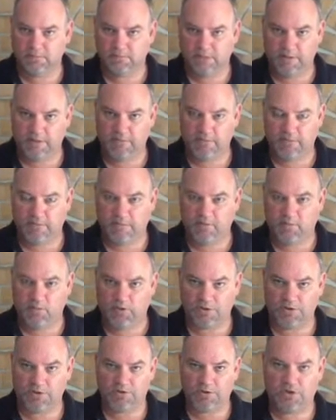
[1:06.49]
People that have been
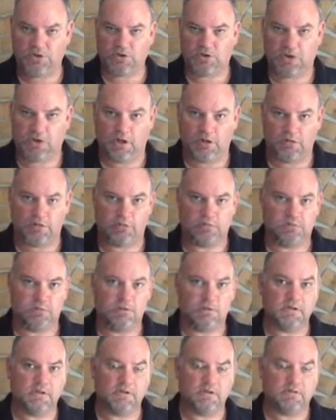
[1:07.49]
watching this show
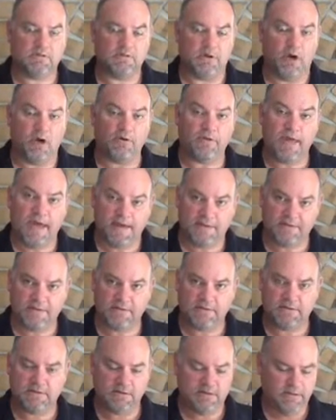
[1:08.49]
know that.
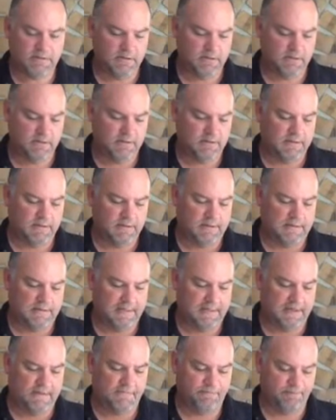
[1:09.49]

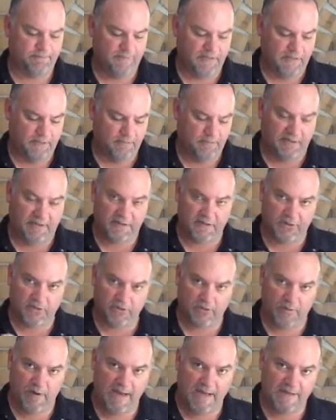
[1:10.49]
But the
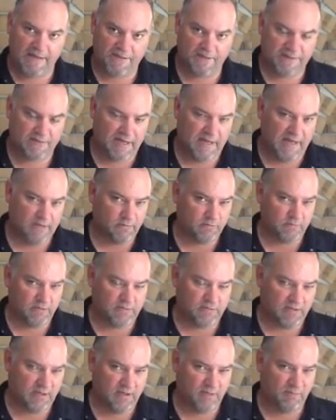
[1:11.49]
Shiraz and
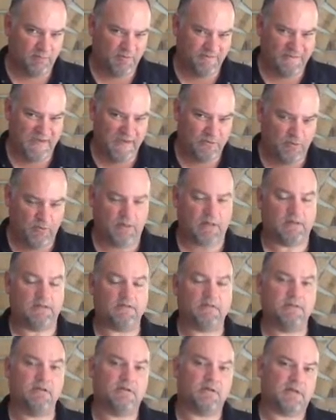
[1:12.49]
also the Mourvèdre,
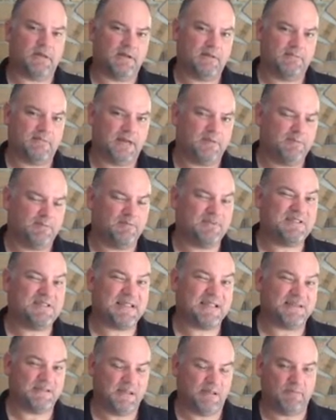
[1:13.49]
I think maybe
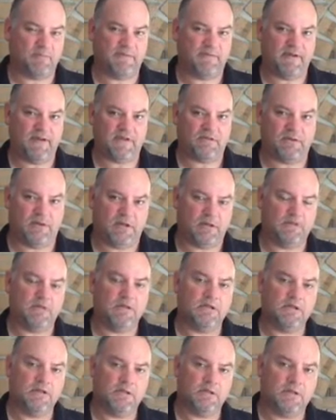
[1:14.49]
particularly the Mourvèdre,
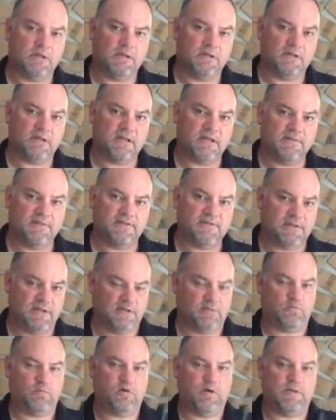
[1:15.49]
gives
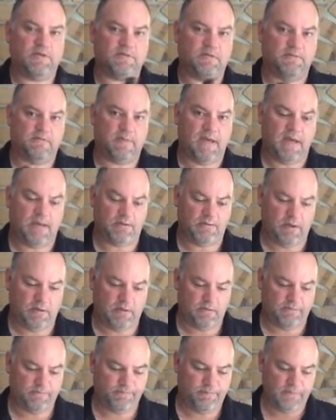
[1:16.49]
this wine some
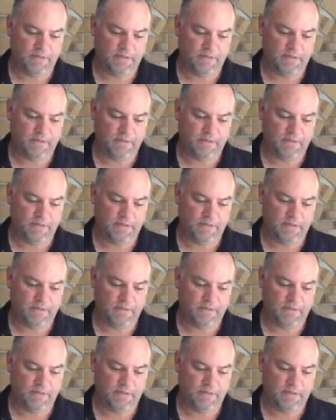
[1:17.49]
backbone.